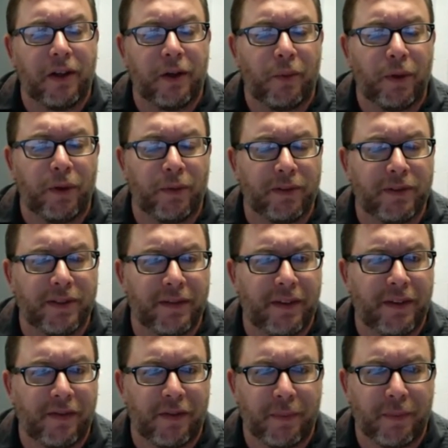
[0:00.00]
we receive
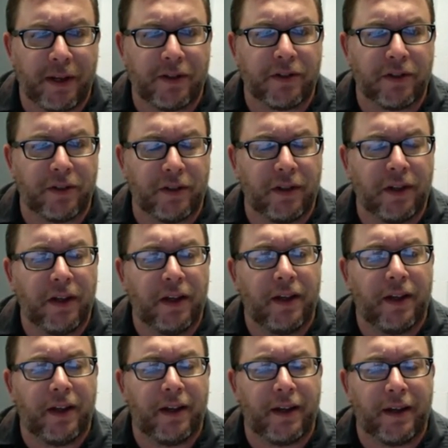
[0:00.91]
information
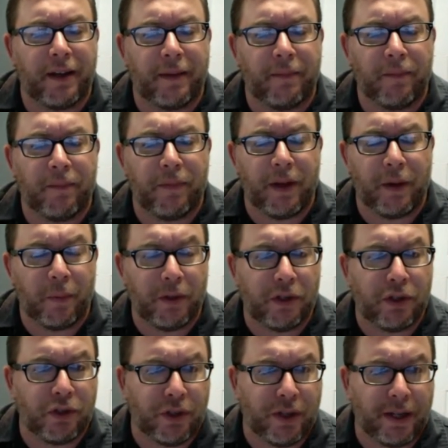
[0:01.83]
that we
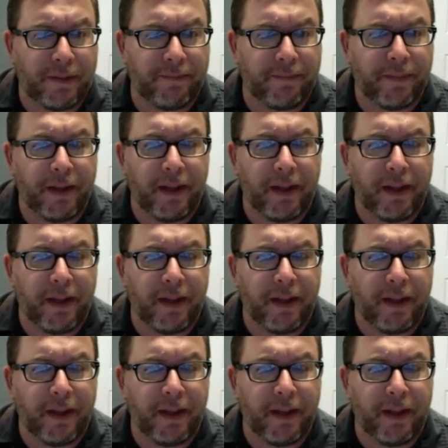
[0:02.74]
shouldn't.